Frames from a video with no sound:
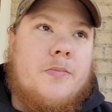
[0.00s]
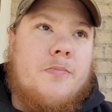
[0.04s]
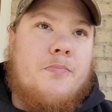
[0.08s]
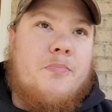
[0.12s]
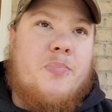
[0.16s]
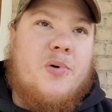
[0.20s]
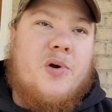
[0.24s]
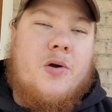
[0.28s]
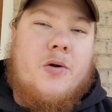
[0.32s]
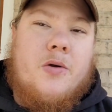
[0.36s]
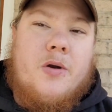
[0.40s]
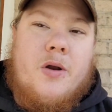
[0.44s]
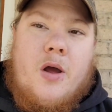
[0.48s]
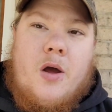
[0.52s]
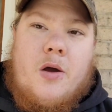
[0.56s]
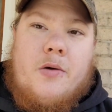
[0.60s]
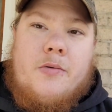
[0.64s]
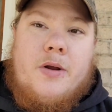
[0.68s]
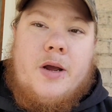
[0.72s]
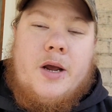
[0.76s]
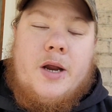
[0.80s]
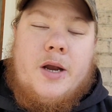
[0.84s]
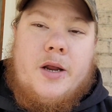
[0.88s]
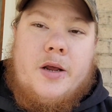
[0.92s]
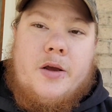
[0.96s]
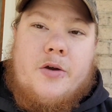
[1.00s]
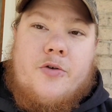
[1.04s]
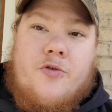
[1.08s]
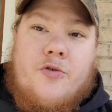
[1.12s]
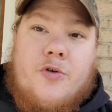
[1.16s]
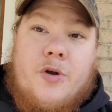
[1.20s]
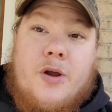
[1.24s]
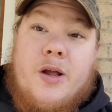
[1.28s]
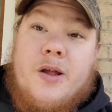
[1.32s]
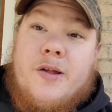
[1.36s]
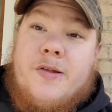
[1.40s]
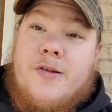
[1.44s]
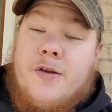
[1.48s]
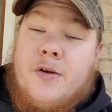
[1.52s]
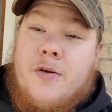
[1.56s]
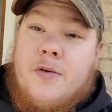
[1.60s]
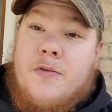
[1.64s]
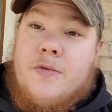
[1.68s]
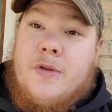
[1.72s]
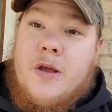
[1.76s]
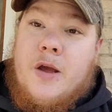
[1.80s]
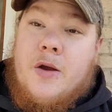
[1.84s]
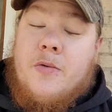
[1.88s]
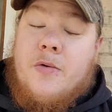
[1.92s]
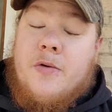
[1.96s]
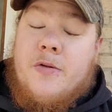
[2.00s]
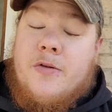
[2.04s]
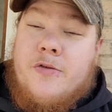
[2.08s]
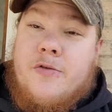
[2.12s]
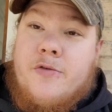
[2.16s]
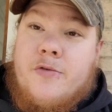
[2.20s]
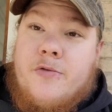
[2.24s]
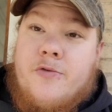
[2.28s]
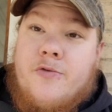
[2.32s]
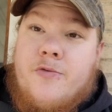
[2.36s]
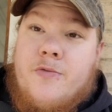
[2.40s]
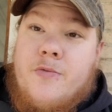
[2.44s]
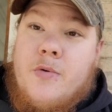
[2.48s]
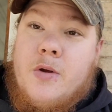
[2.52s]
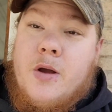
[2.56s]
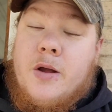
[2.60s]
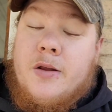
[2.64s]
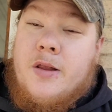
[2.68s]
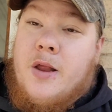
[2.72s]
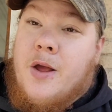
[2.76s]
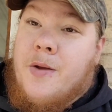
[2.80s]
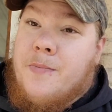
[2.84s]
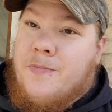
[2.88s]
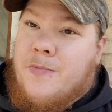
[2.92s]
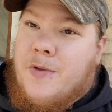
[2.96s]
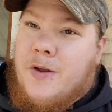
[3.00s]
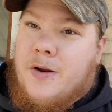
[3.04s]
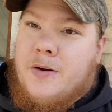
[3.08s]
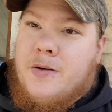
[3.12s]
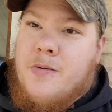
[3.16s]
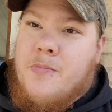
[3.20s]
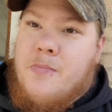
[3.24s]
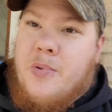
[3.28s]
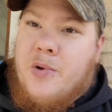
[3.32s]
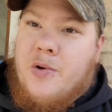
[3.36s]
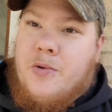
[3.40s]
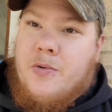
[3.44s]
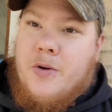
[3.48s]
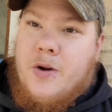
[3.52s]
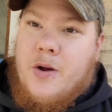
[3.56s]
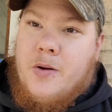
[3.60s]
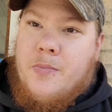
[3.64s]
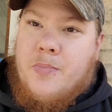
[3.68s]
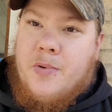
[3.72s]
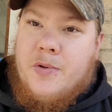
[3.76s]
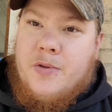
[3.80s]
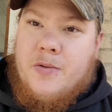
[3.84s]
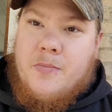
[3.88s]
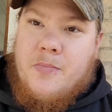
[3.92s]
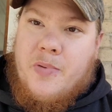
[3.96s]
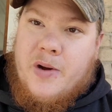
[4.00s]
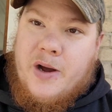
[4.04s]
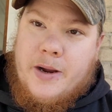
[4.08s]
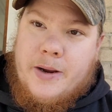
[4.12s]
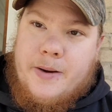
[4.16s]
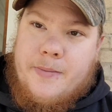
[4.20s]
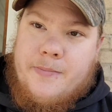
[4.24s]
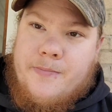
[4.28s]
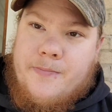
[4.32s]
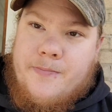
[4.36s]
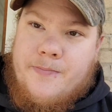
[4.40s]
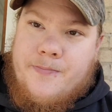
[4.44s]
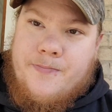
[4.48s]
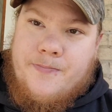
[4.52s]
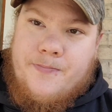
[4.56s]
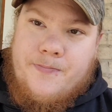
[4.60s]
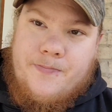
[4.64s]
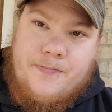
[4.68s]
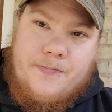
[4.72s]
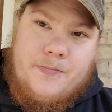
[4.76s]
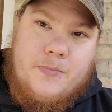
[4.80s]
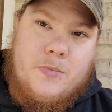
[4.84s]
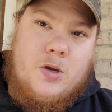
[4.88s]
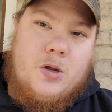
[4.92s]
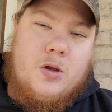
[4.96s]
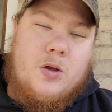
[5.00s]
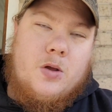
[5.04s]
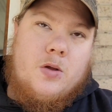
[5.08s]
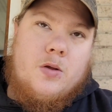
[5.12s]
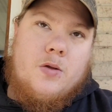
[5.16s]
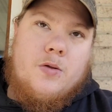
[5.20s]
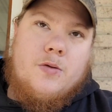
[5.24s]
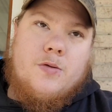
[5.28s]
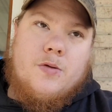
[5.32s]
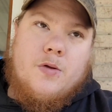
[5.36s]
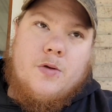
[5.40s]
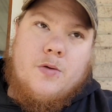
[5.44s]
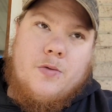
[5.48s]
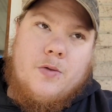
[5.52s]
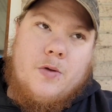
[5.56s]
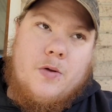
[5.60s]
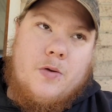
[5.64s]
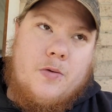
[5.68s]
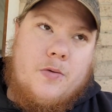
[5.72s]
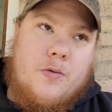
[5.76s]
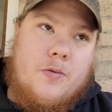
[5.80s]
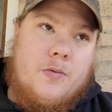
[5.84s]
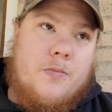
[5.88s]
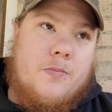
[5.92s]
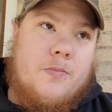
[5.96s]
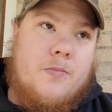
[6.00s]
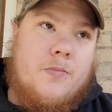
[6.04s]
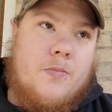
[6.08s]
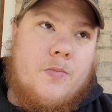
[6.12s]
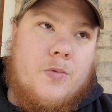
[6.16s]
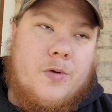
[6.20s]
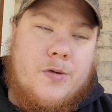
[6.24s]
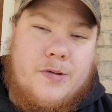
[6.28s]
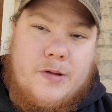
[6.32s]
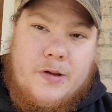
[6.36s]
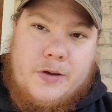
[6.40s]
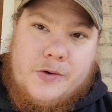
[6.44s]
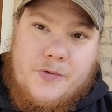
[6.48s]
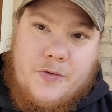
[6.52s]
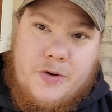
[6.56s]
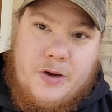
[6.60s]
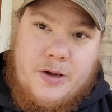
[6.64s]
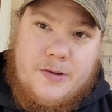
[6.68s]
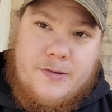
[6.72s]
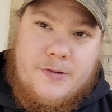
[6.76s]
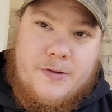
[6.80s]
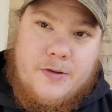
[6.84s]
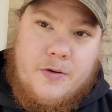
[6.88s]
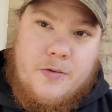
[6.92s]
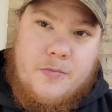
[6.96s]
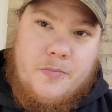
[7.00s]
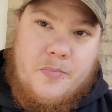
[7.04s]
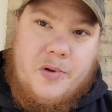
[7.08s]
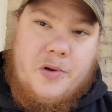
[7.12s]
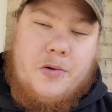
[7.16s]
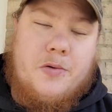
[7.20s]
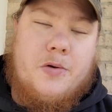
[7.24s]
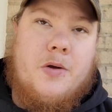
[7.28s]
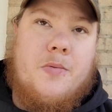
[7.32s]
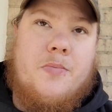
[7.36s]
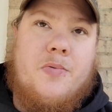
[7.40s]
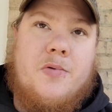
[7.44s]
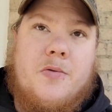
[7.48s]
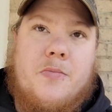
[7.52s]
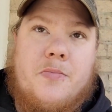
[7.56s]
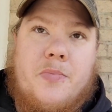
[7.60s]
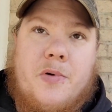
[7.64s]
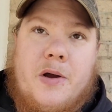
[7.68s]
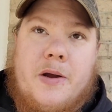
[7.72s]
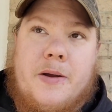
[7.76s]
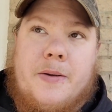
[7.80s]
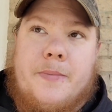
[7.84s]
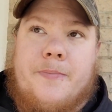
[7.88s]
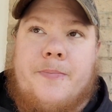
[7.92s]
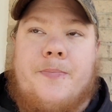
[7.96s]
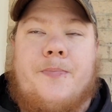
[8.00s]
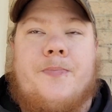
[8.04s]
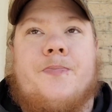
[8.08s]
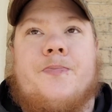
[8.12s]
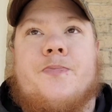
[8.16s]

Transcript: burn out any creosote that was attempting to build up in the pipe. So there was a creosote buildup in the pipe.